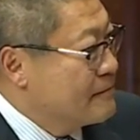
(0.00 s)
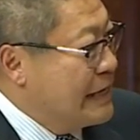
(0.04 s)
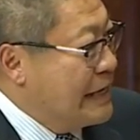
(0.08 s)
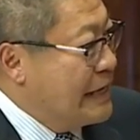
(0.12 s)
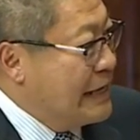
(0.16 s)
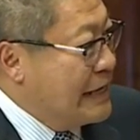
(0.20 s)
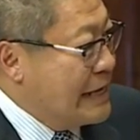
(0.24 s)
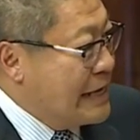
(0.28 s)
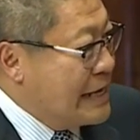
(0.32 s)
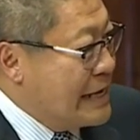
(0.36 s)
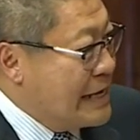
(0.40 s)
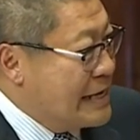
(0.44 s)

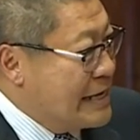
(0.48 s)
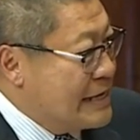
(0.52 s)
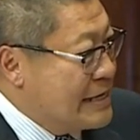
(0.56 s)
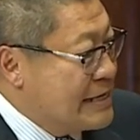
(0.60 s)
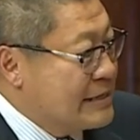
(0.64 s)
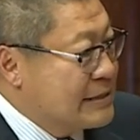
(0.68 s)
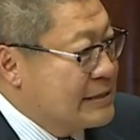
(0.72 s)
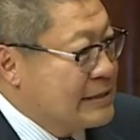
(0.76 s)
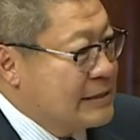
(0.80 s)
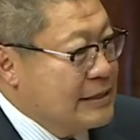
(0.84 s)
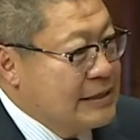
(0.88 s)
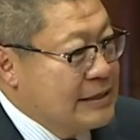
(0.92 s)
it
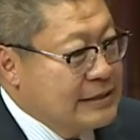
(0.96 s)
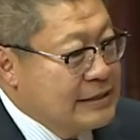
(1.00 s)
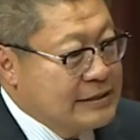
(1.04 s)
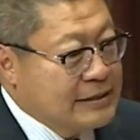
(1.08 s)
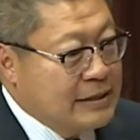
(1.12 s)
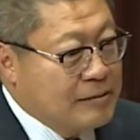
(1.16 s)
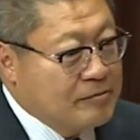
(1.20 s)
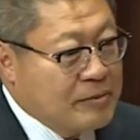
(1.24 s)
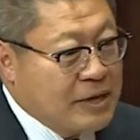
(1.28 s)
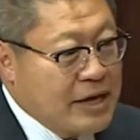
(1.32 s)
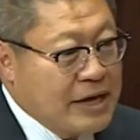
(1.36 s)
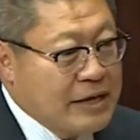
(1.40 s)
is, in
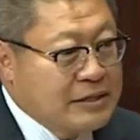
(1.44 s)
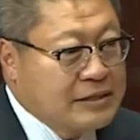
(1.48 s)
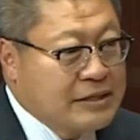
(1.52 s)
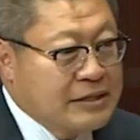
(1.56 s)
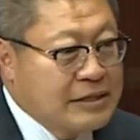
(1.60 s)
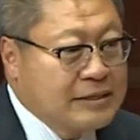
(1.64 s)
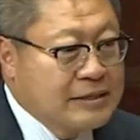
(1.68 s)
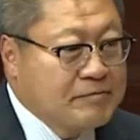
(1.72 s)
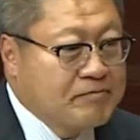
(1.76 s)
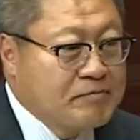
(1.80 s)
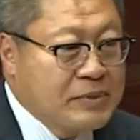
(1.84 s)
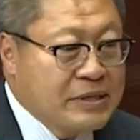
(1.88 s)
some
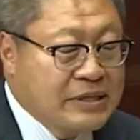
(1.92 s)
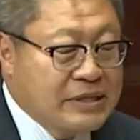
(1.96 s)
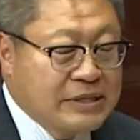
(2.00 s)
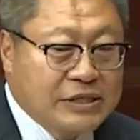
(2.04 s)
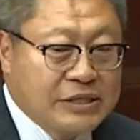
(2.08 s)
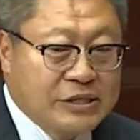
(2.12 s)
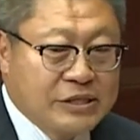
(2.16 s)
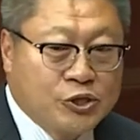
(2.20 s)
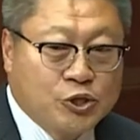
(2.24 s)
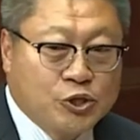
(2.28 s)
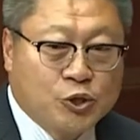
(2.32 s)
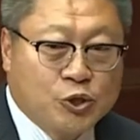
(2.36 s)
cases,
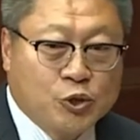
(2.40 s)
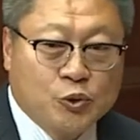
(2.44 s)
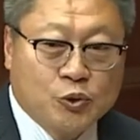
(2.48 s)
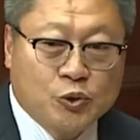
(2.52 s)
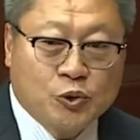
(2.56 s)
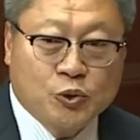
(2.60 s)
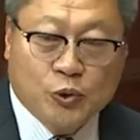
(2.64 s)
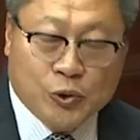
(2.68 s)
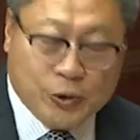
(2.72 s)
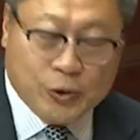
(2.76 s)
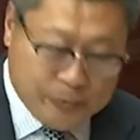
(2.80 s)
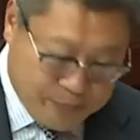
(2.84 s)
business as
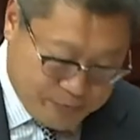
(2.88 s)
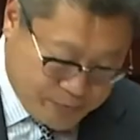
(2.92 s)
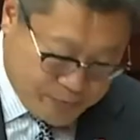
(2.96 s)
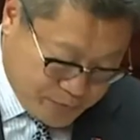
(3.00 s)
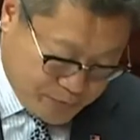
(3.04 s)
usual.